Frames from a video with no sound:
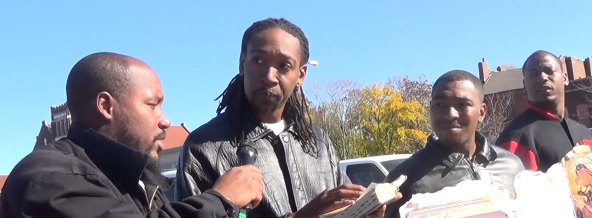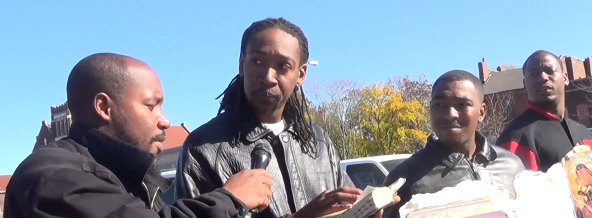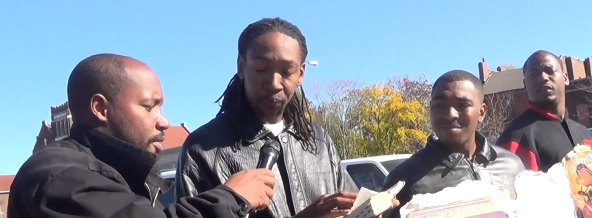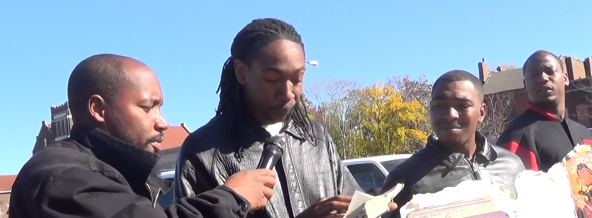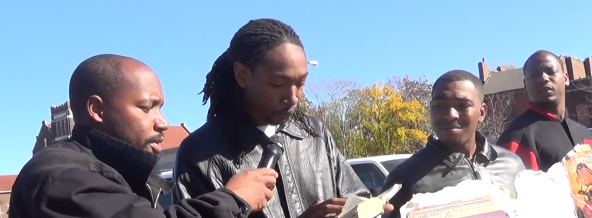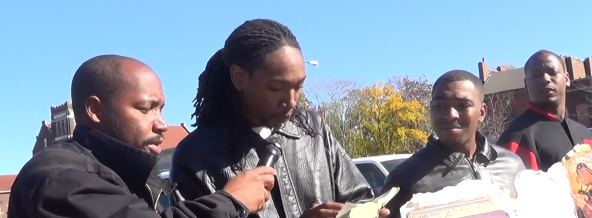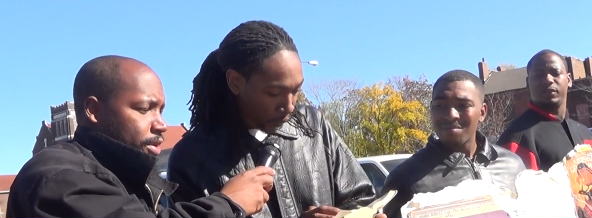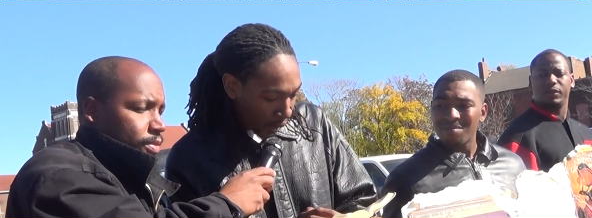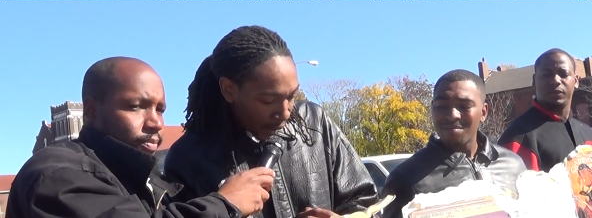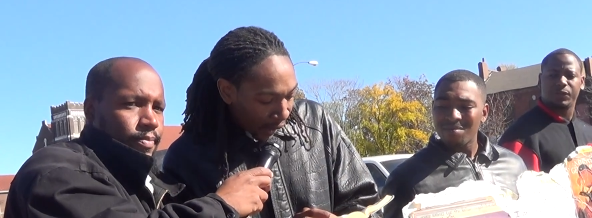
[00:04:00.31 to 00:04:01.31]
Speaker 1: Come
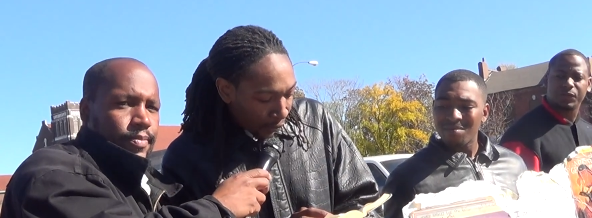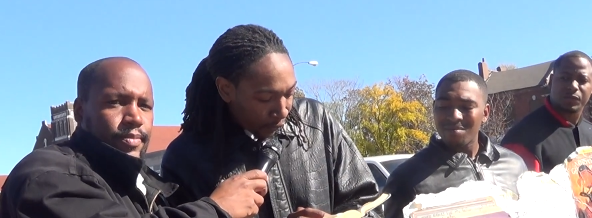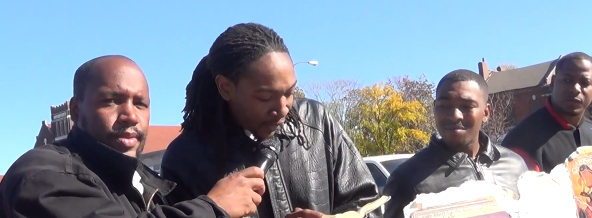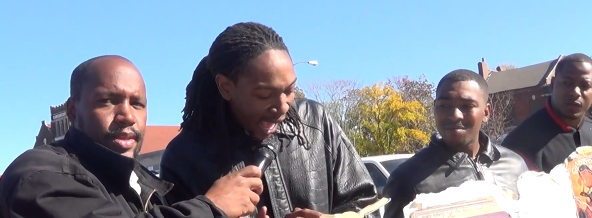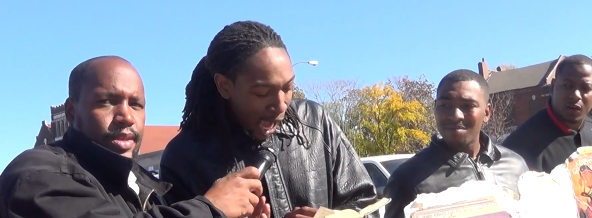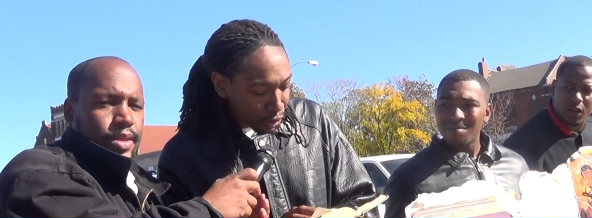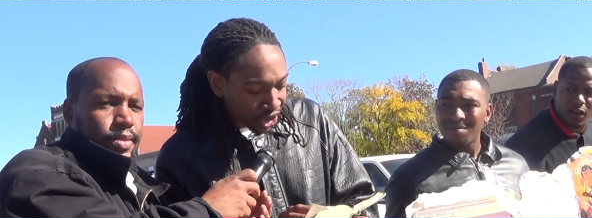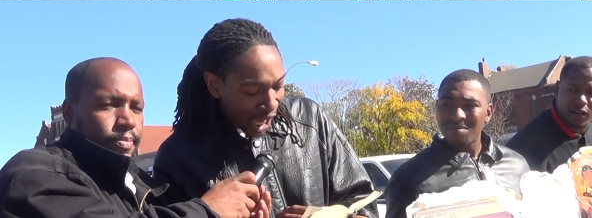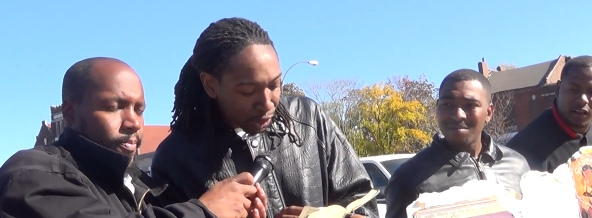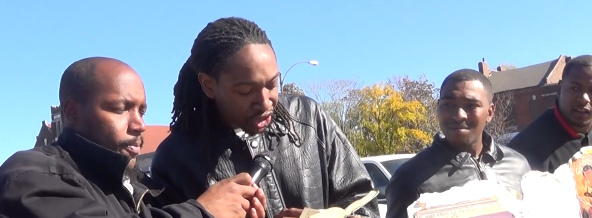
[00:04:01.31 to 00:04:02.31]
on. Thou
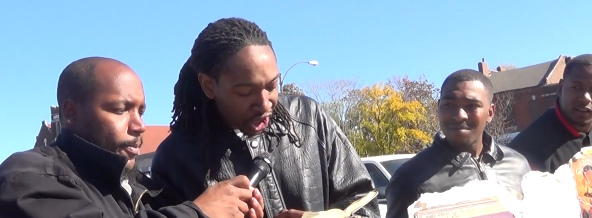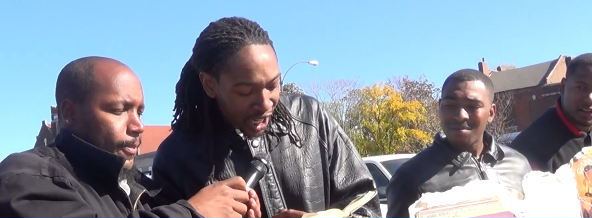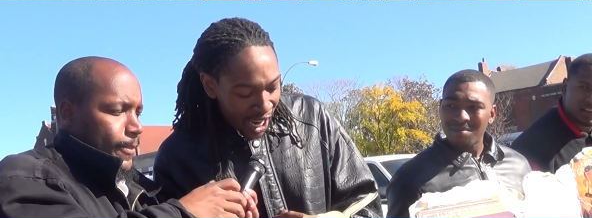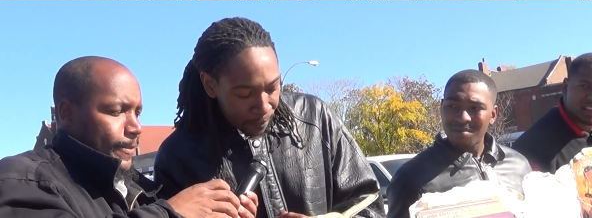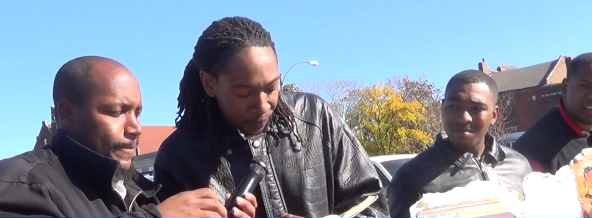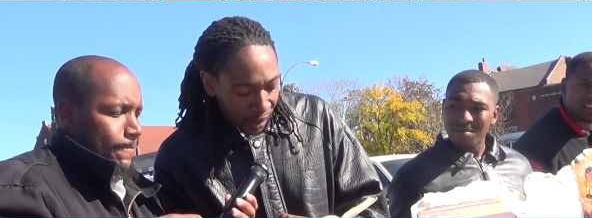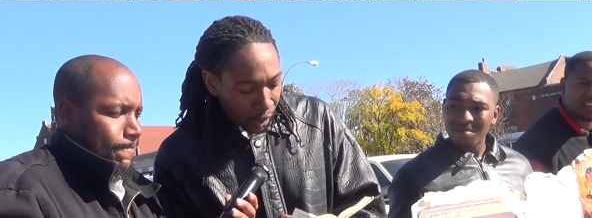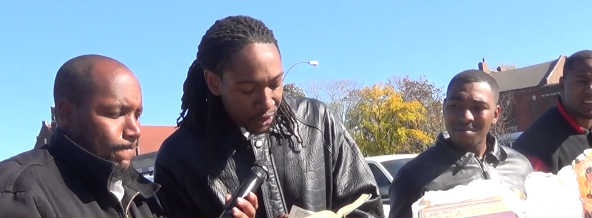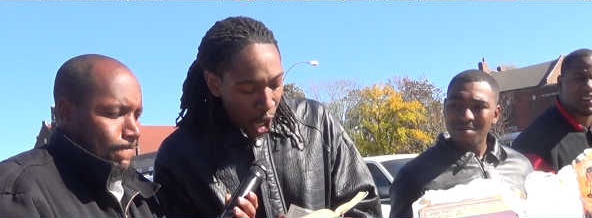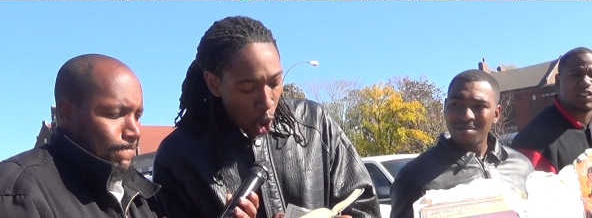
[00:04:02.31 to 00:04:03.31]
shalt see it
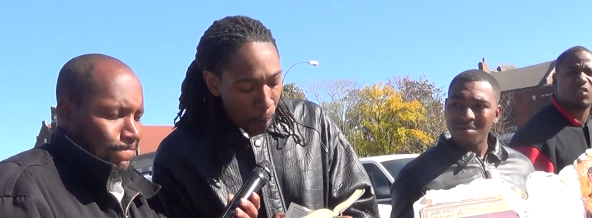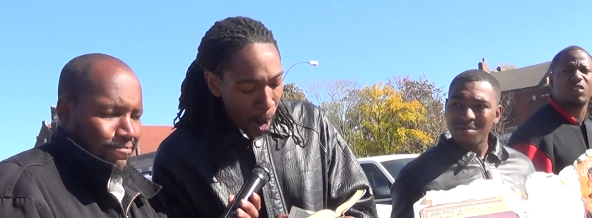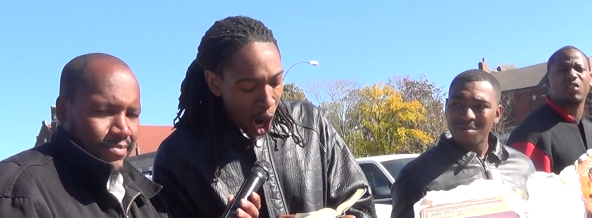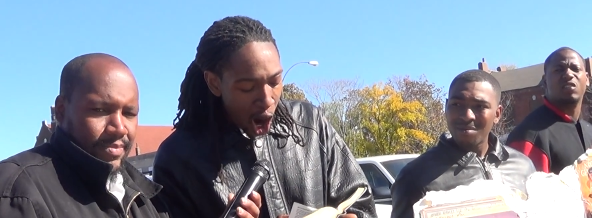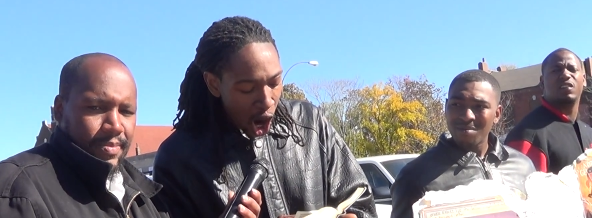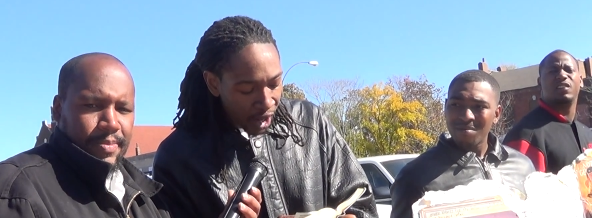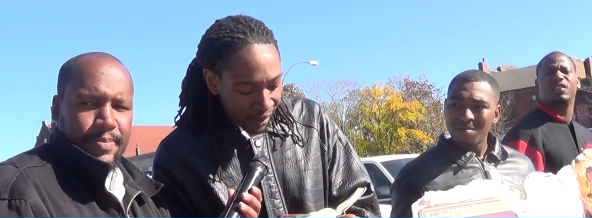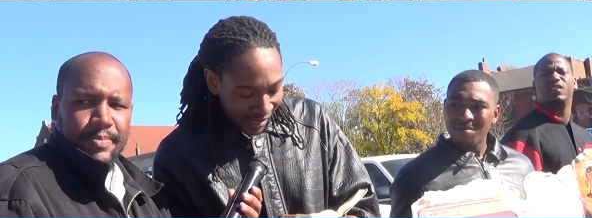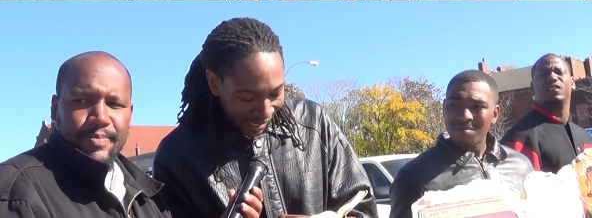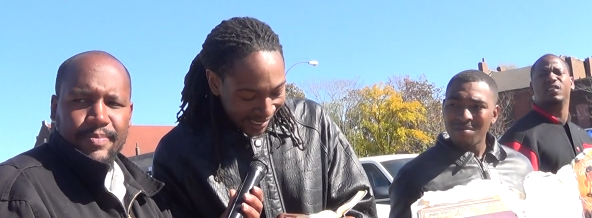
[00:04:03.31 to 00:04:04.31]
no
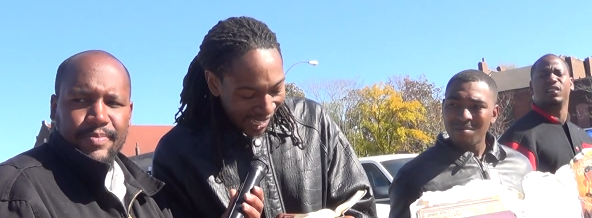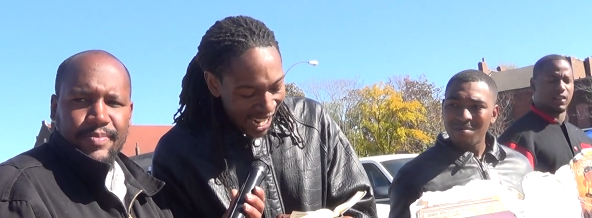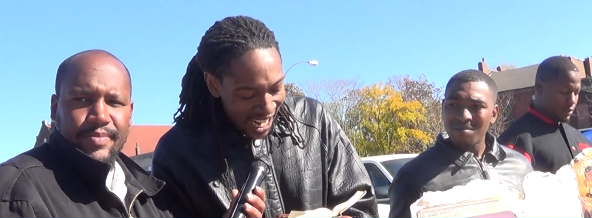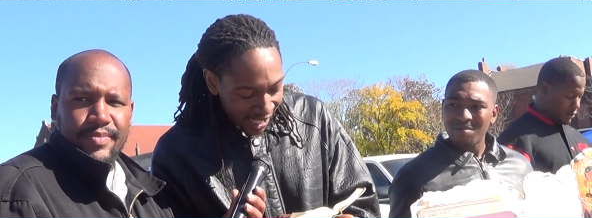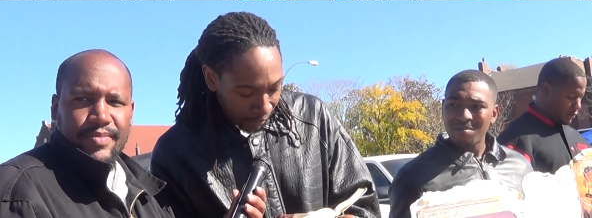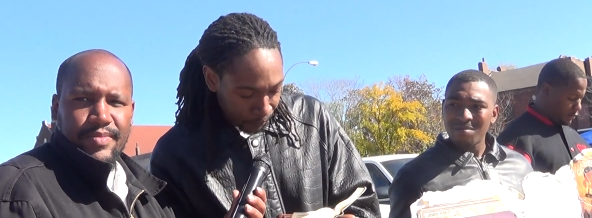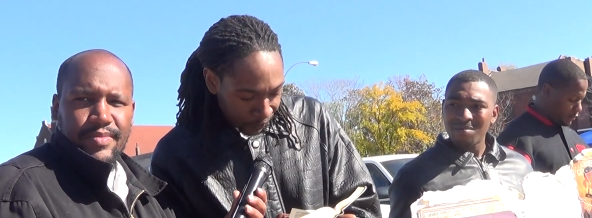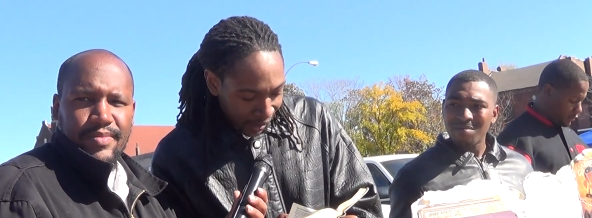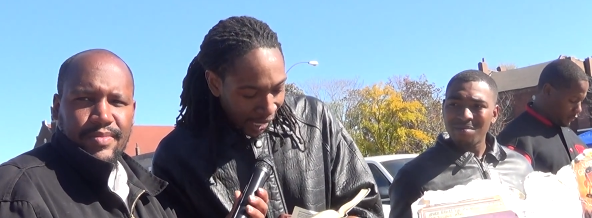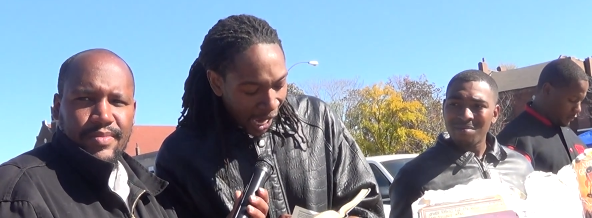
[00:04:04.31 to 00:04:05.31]
more again.
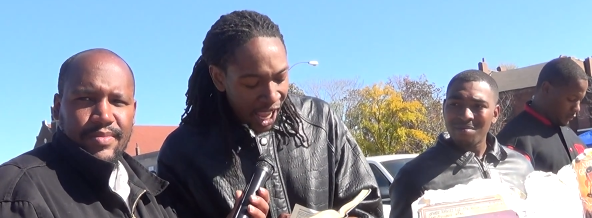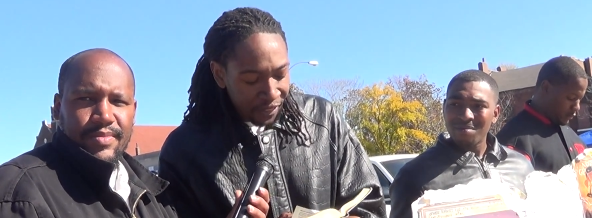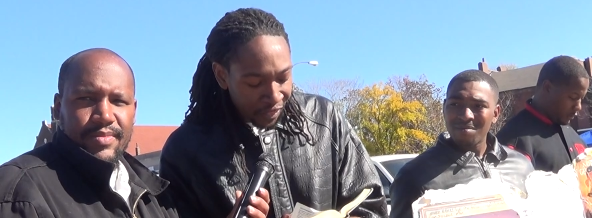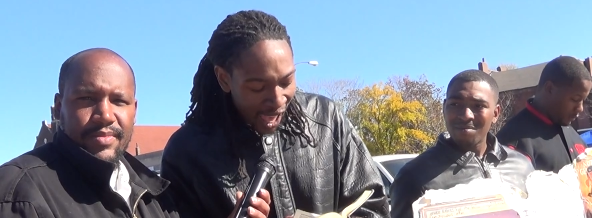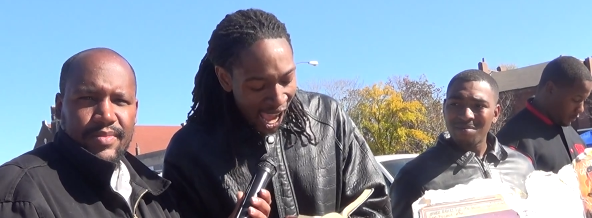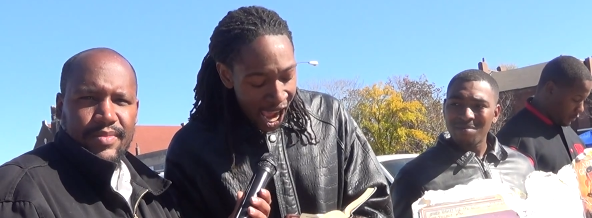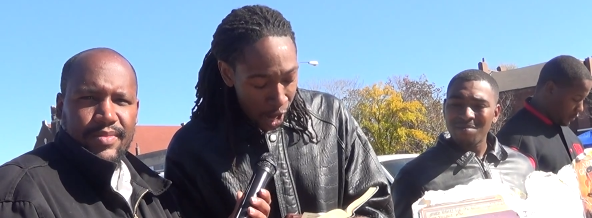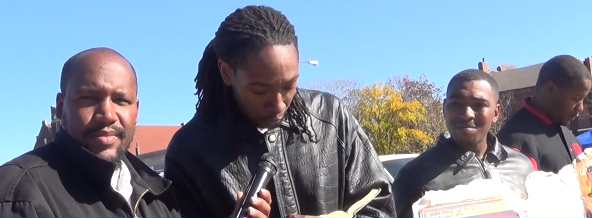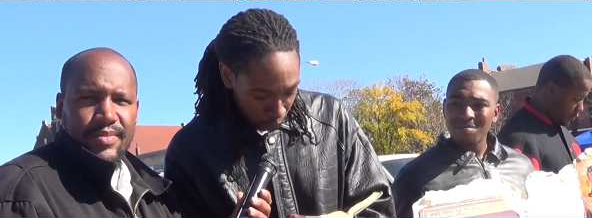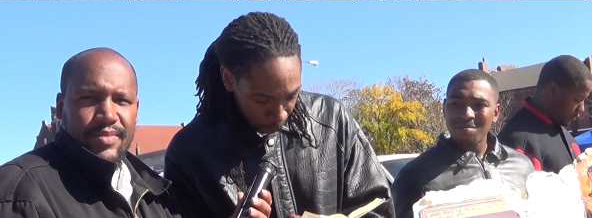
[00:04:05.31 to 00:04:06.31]
And there